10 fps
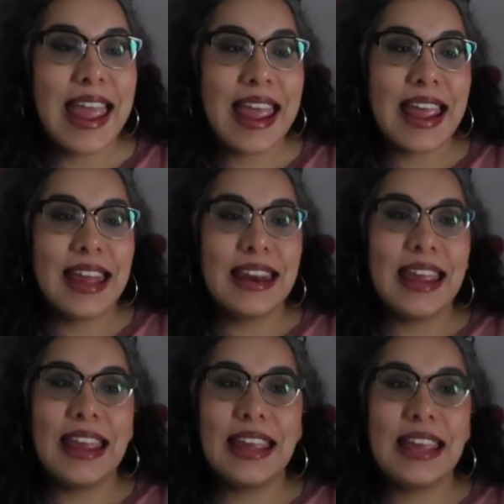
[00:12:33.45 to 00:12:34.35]
And
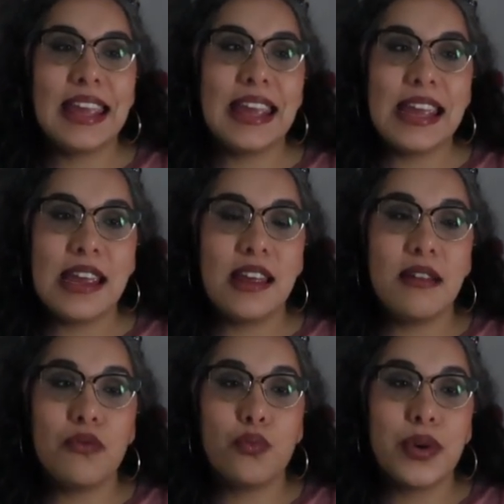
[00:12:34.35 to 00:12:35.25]

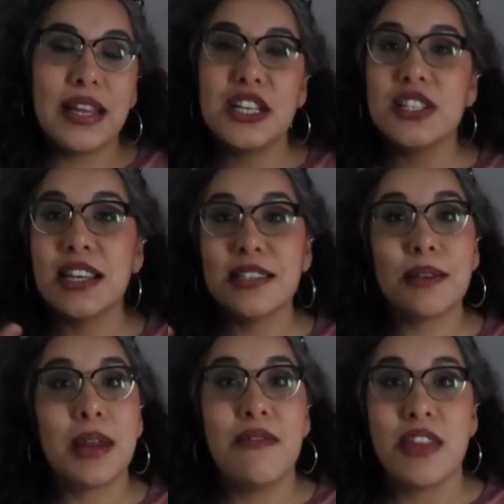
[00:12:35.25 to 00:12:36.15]
he really just ends
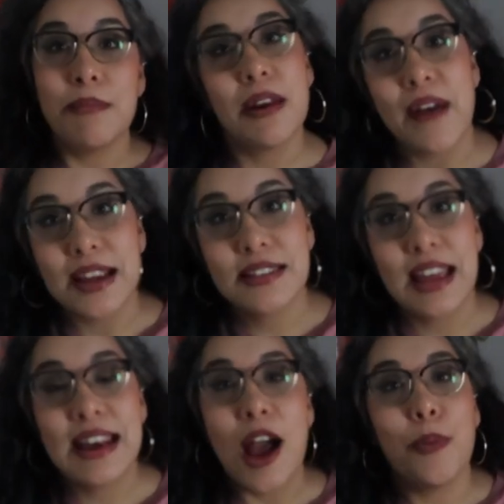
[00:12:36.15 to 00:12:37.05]
up giving them advice
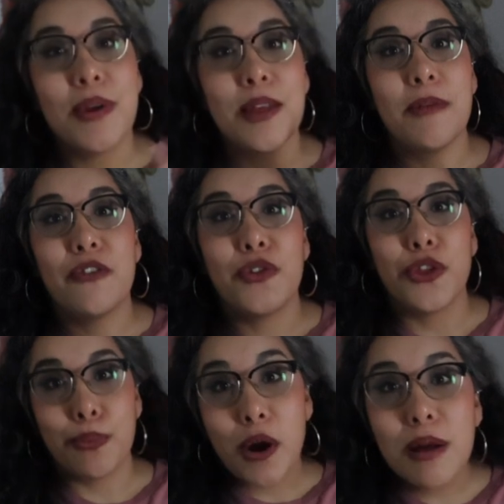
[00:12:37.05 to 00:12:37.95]
and helping them off with
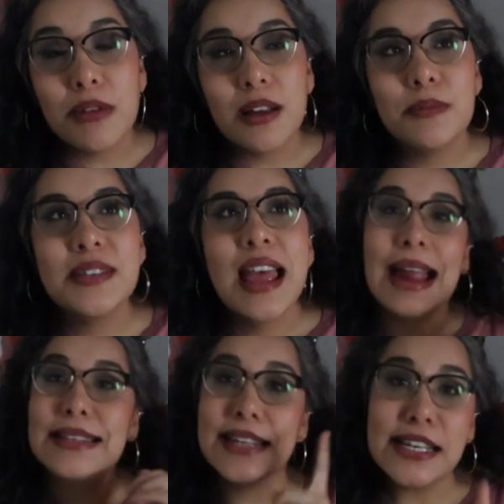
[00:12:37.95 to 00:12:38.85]
their problems.
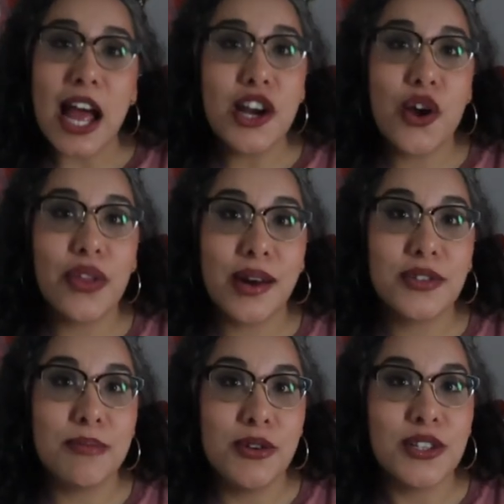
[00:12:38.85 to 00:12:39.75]
I did not know that it
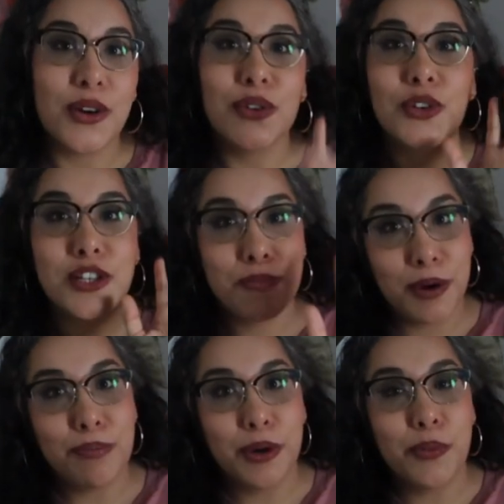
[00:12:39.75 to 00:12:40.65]
was a musical, so just
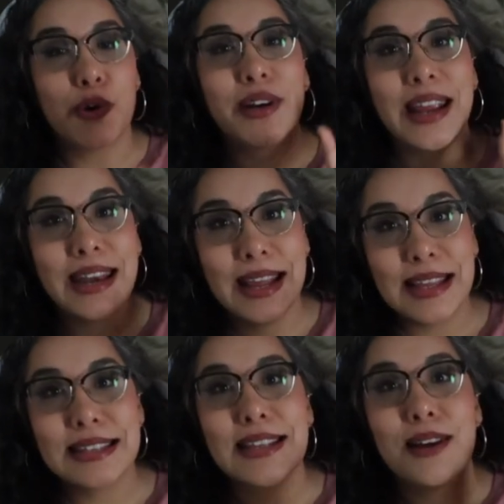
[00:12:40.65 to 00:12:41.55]
pre-warned, warn.
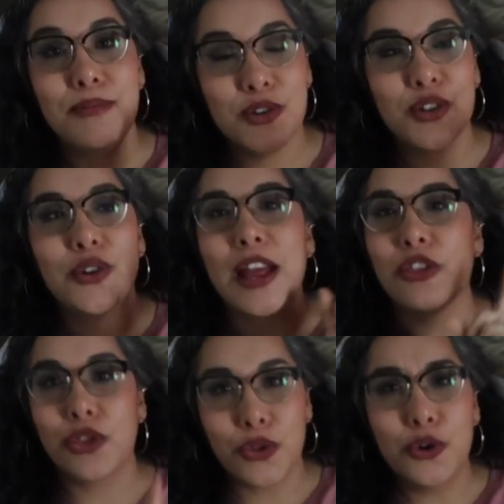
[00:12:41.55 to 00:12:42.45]
is a musical
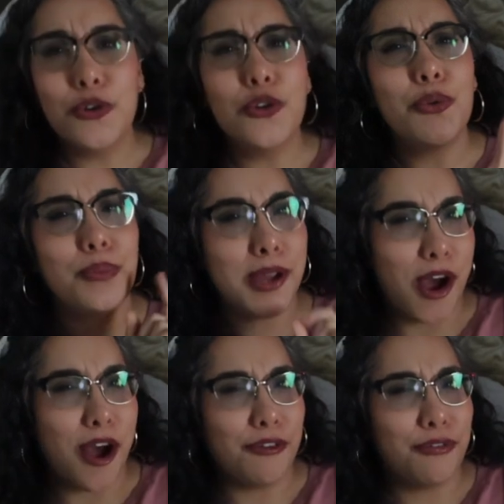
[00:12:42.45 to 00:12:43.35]
that threw me
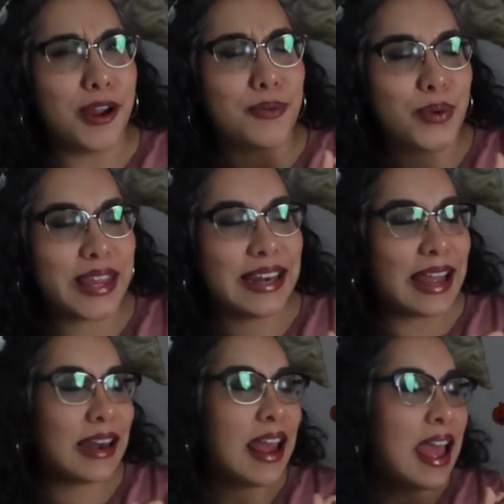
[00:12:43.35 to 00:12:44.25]
off. It really
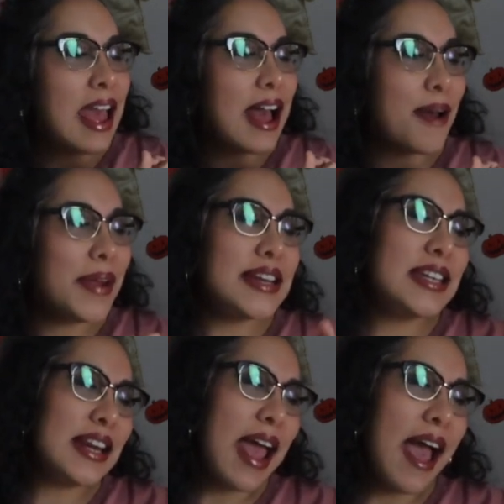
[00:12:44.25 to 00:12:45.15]
did. Um, it
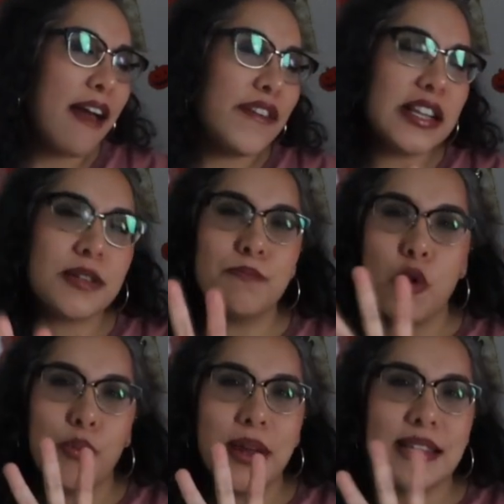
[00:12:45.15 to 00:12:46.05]
did have its
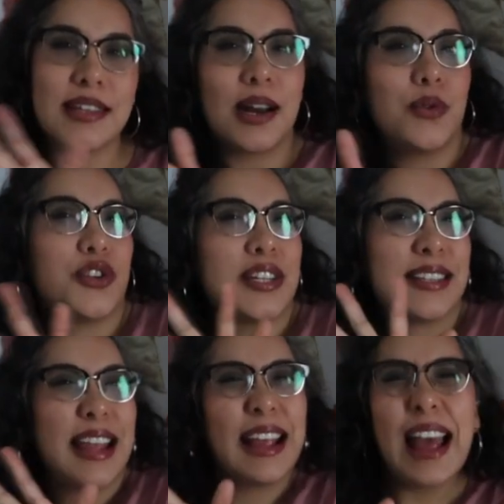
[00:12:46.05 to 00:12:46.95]
moments that I was
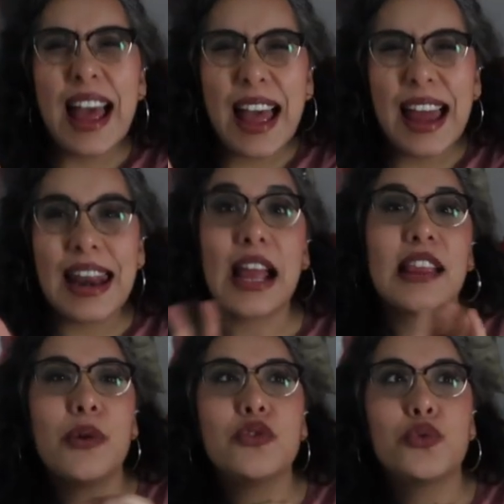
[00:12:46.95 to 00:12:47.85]
just like, ah, like I
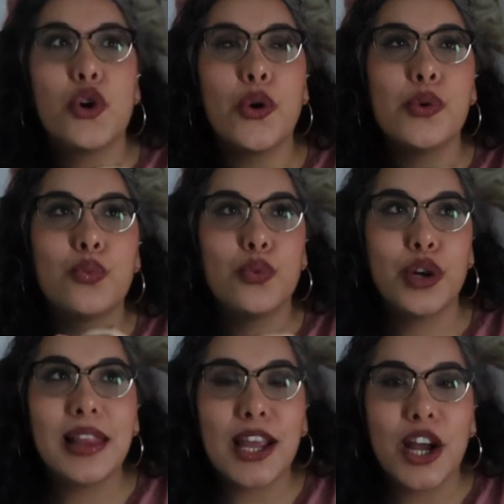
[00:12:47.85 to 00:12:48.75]
thought it was going
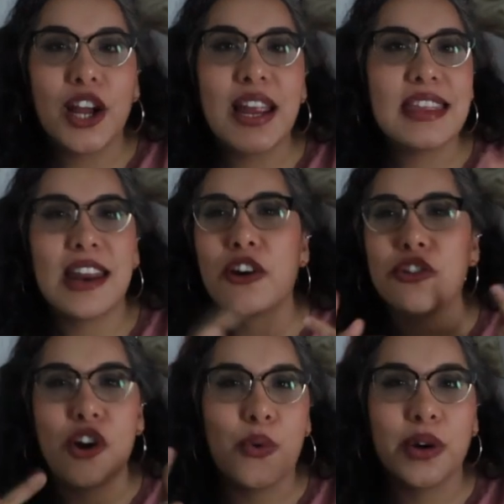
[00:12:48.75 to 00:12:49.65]
really good and then I
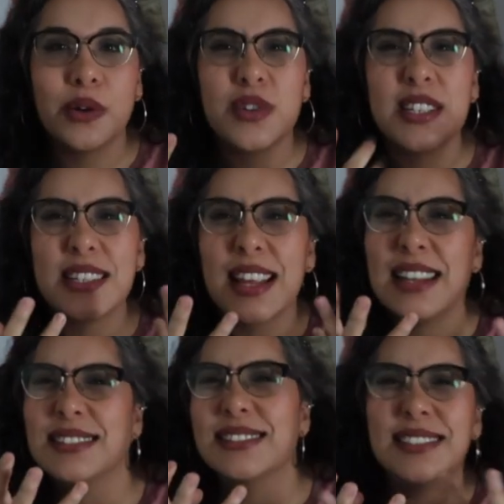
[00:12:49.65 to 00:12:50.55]
don't know where it was just
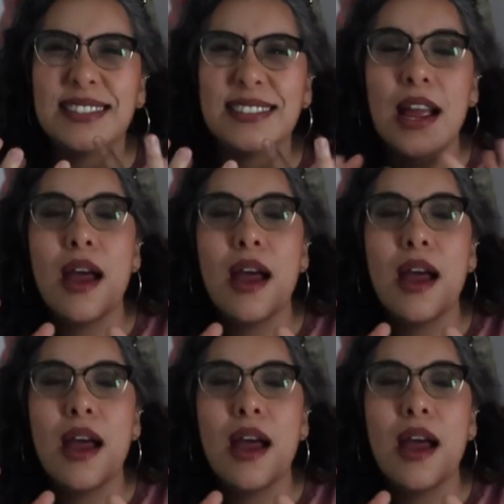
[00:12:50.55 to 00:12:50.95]
like, mm.